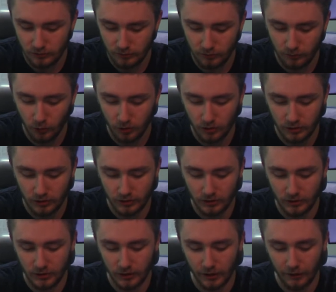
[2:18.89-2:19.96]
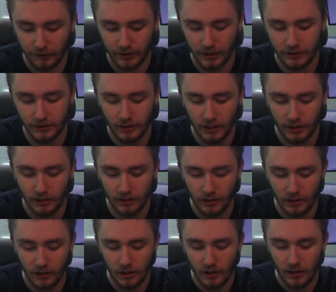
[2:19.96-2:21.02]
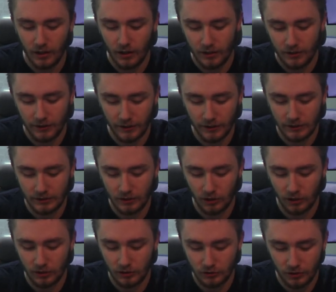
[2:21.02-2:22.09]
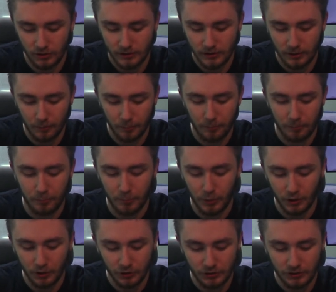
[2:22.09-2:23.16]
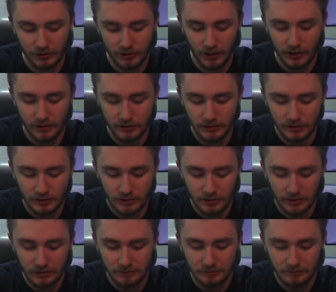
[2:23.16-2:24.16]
four and everything like that. These are just bigger sizes.